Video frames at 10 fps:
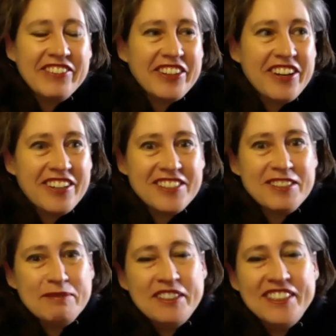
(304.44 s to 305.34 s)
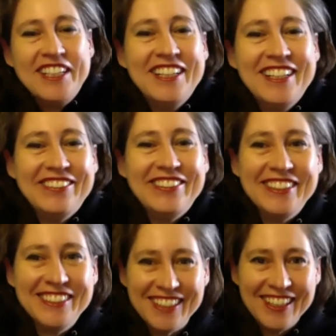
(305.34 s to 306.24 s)
a costume on.
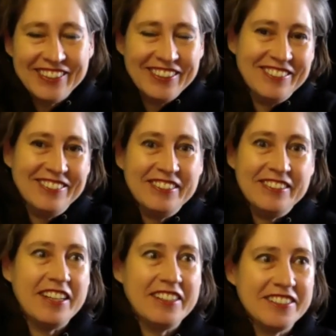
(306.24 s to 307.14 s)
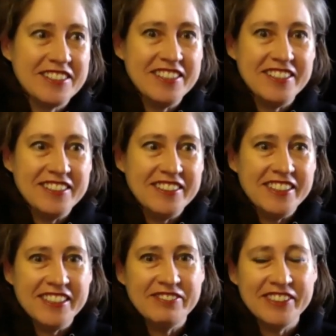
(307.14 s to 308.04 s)
But I guess I didn't
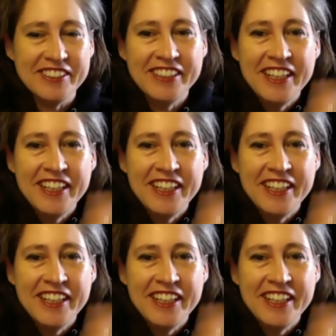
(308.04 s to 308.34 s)
need one.